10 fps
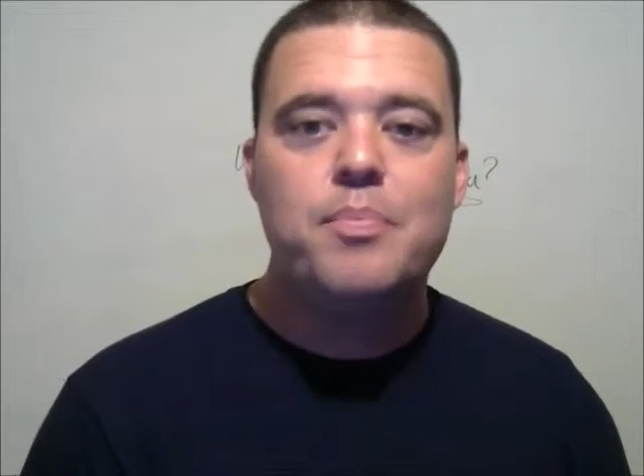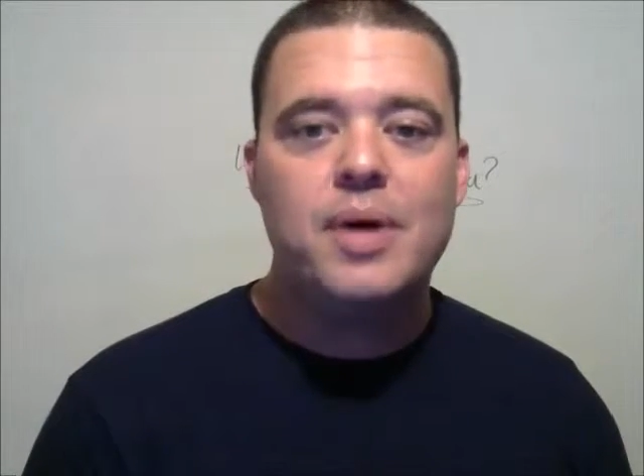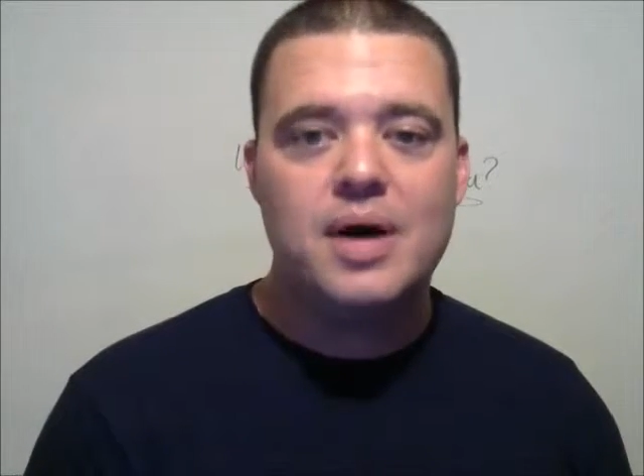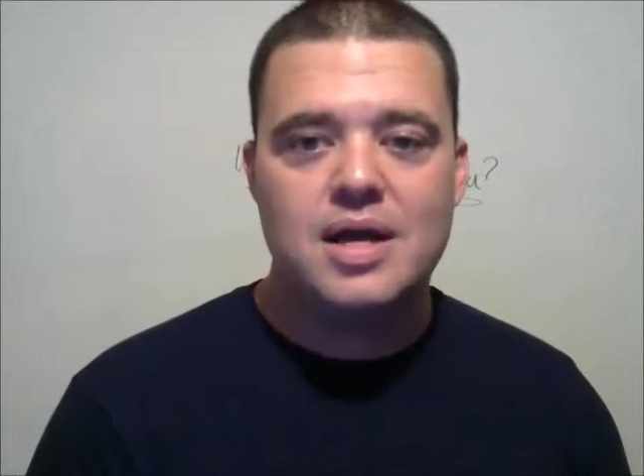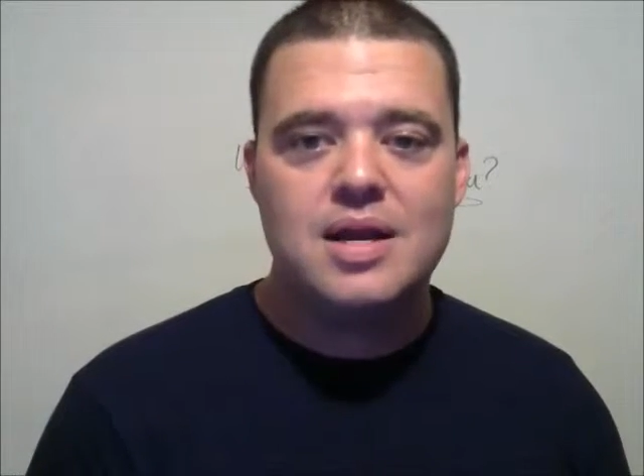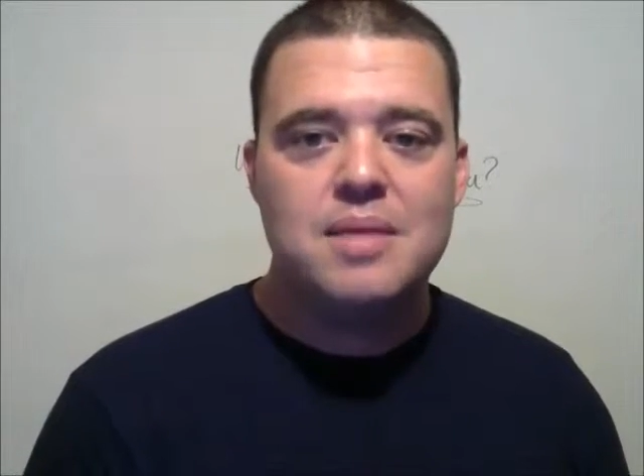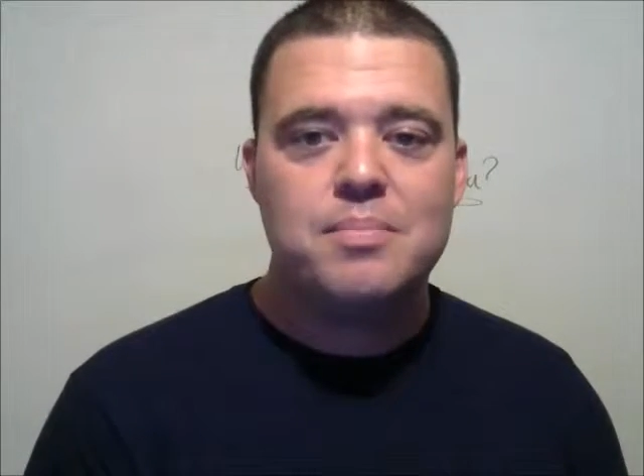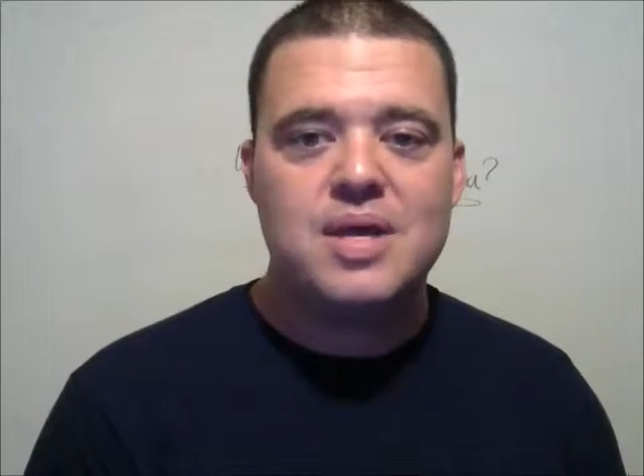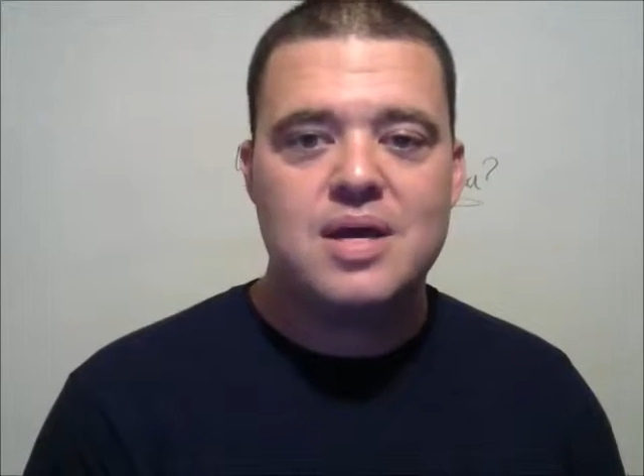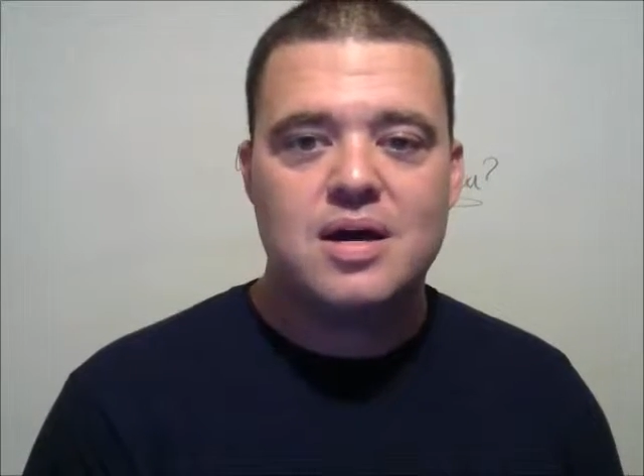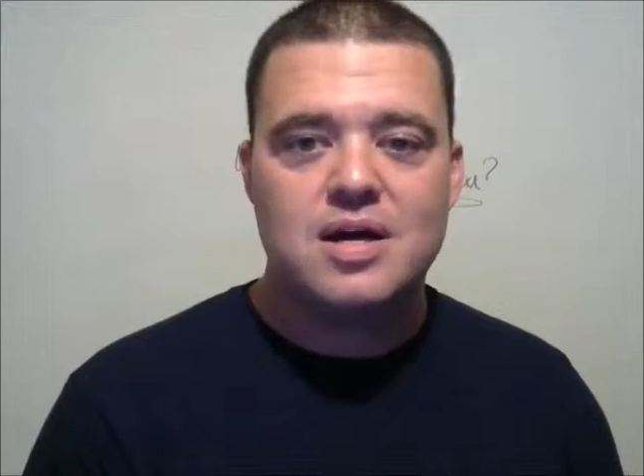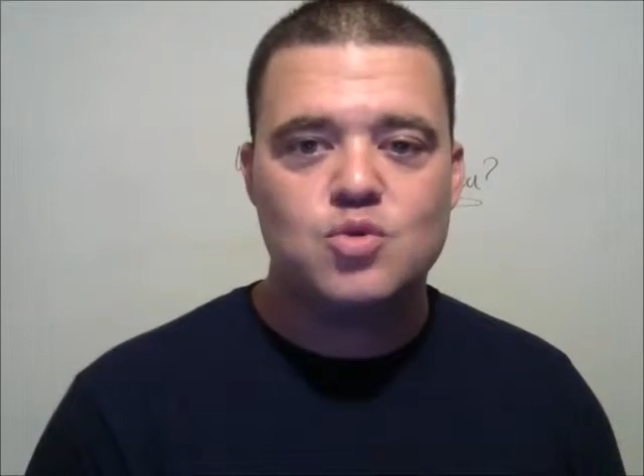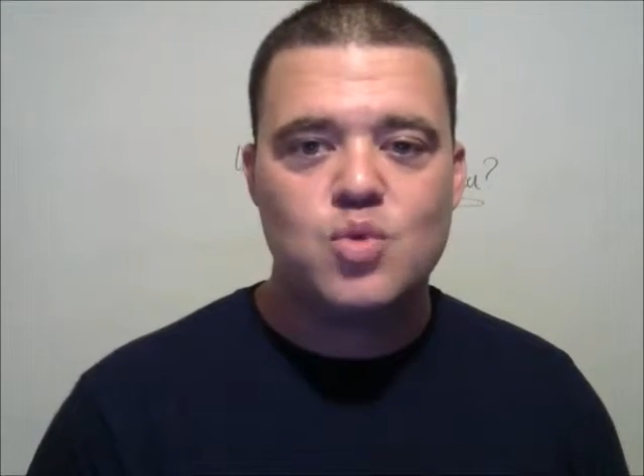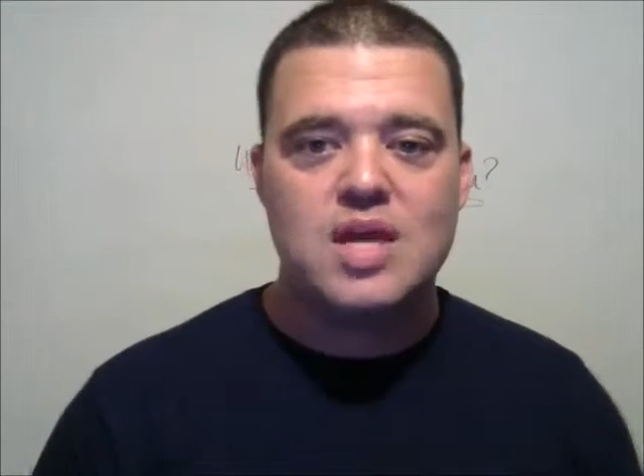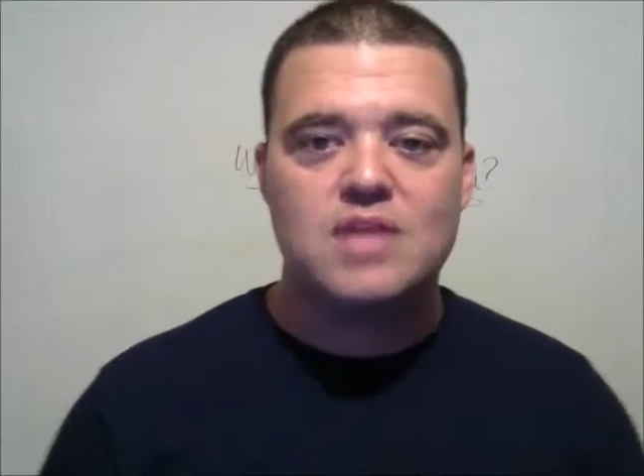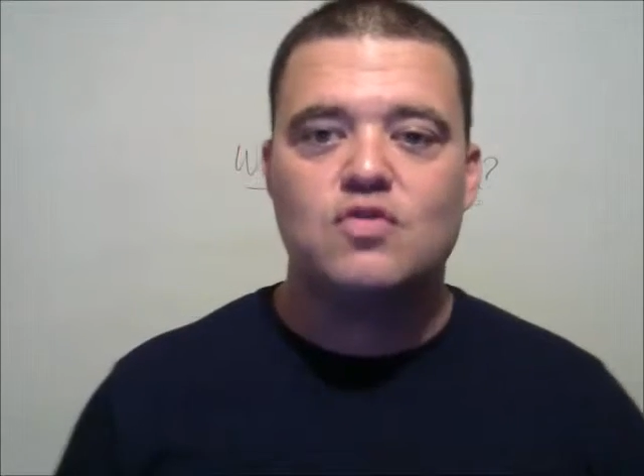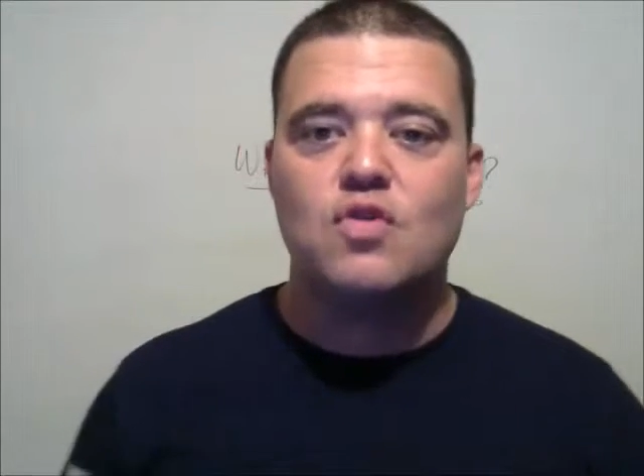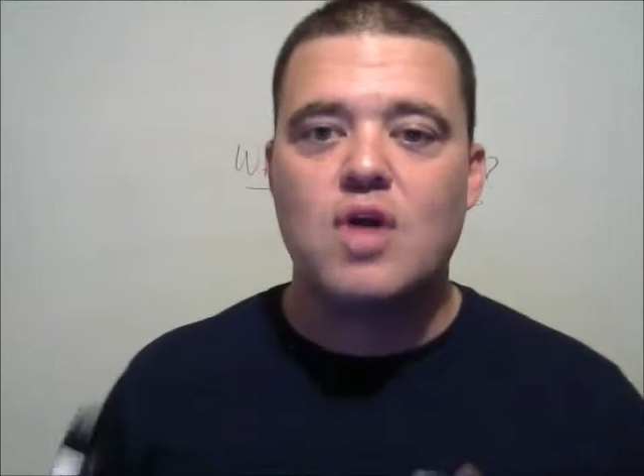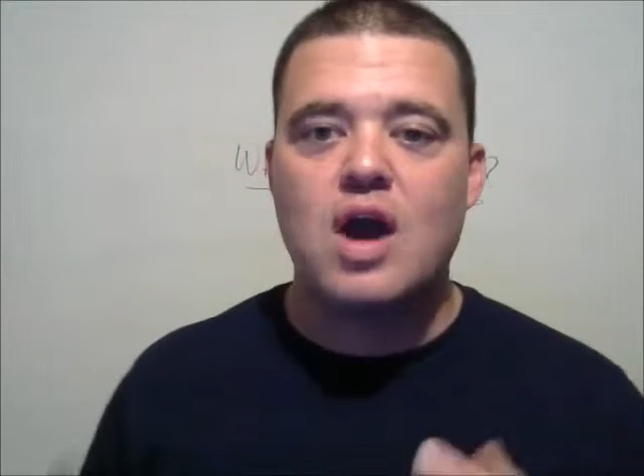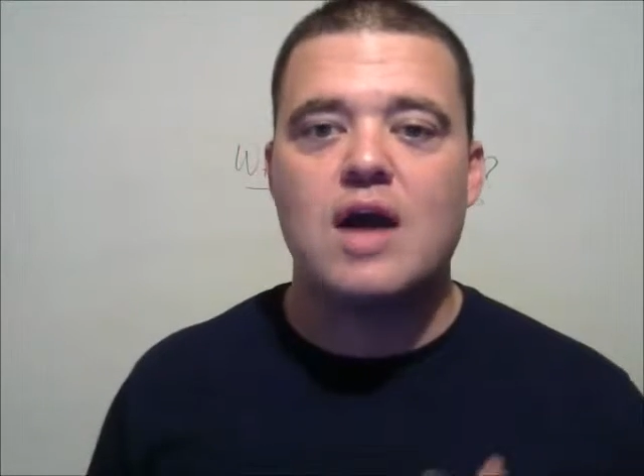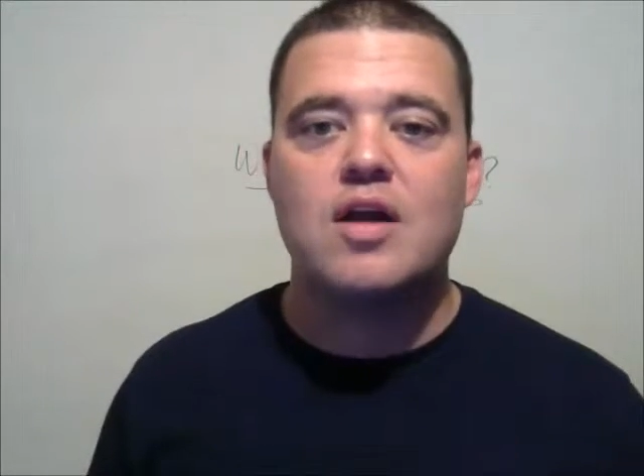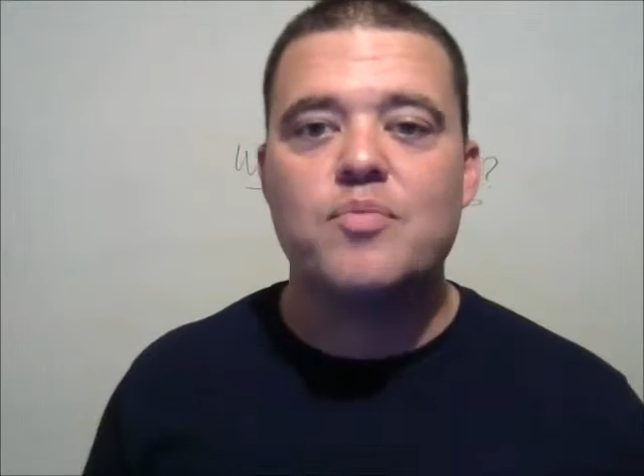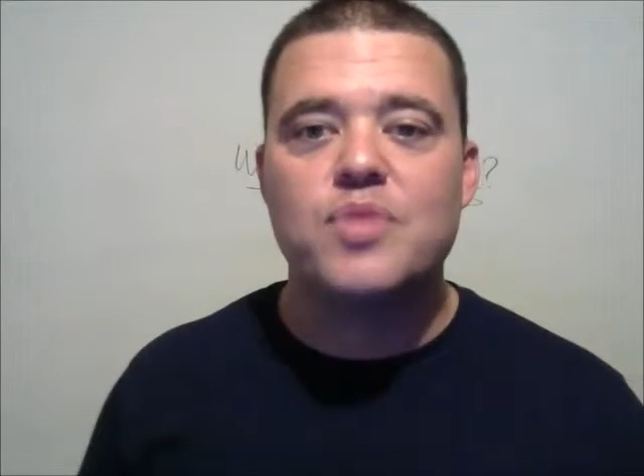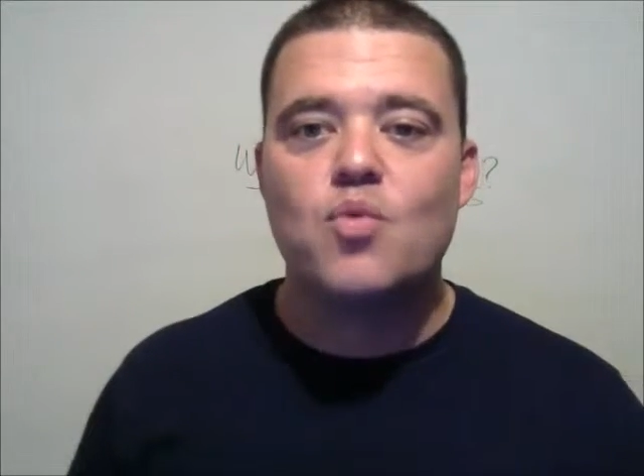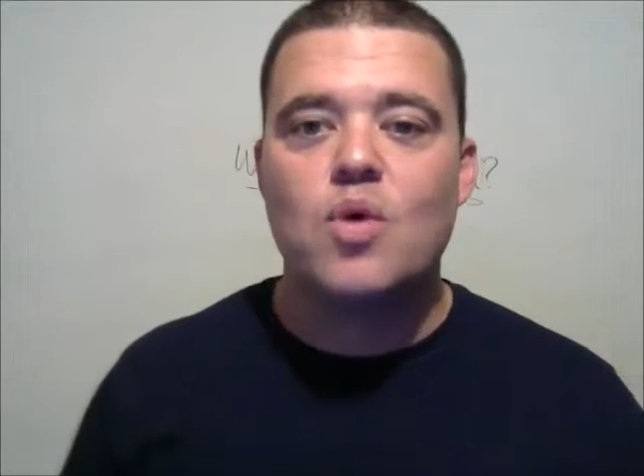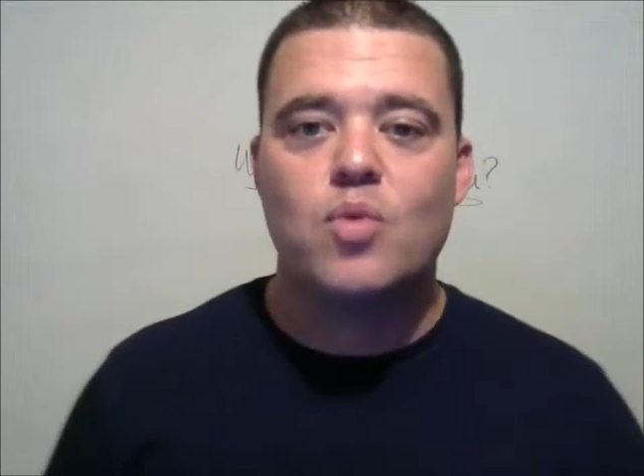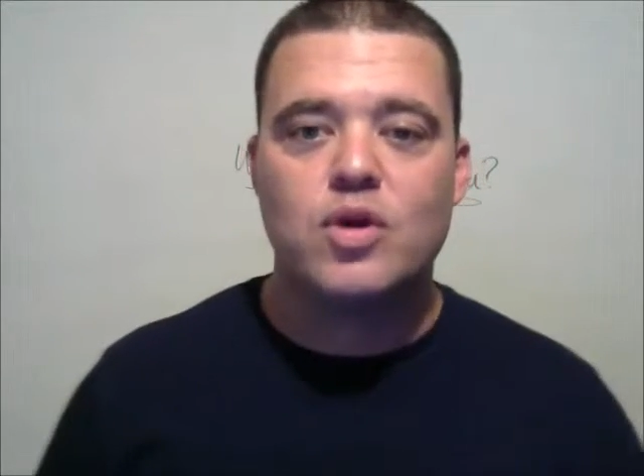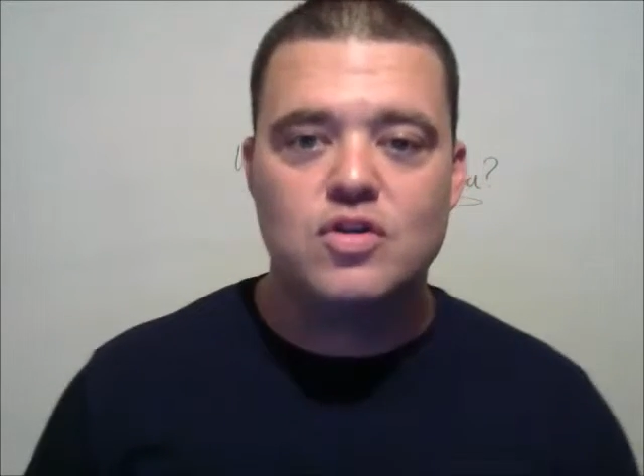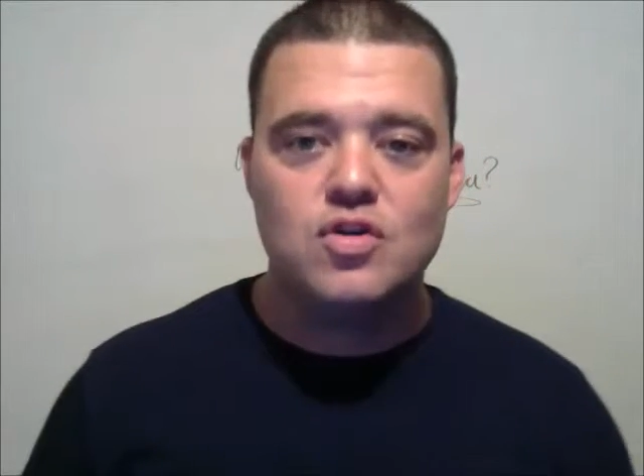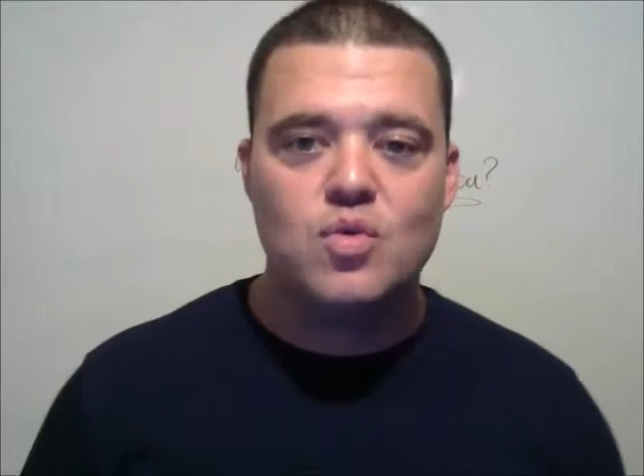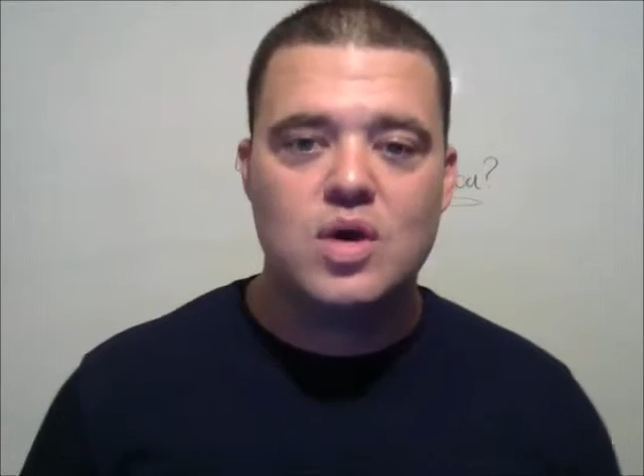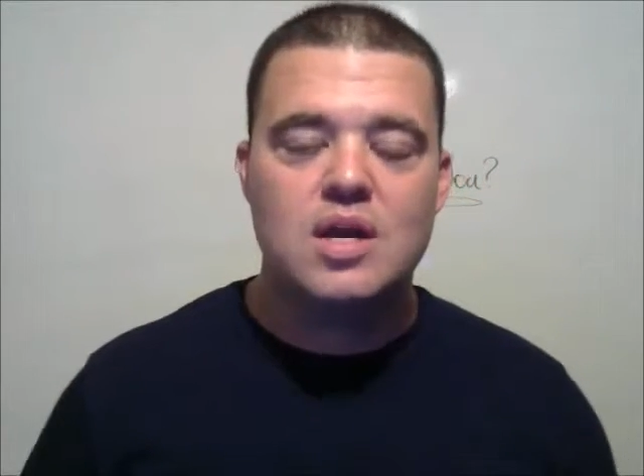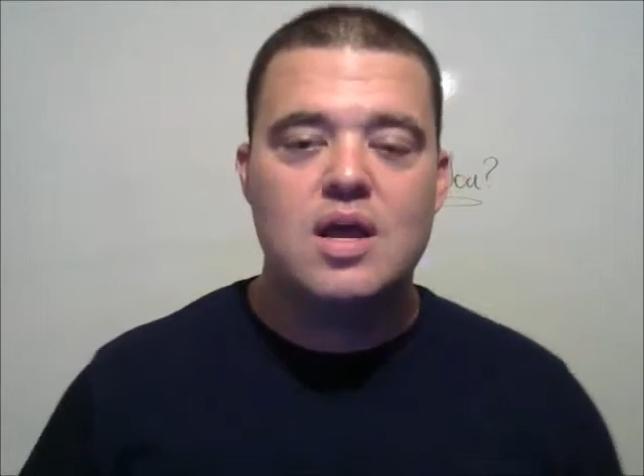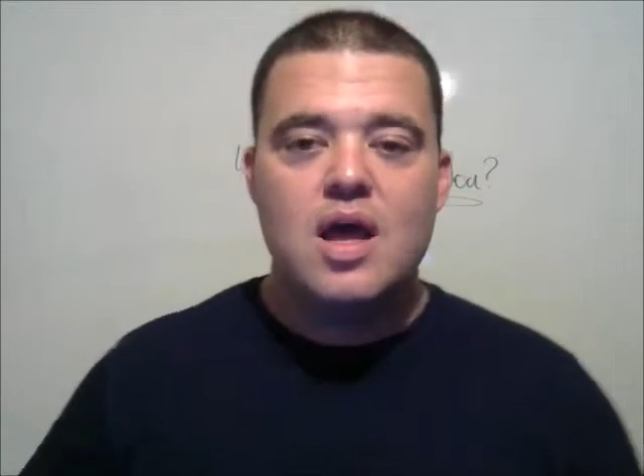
but because we get so caught up in what we're doing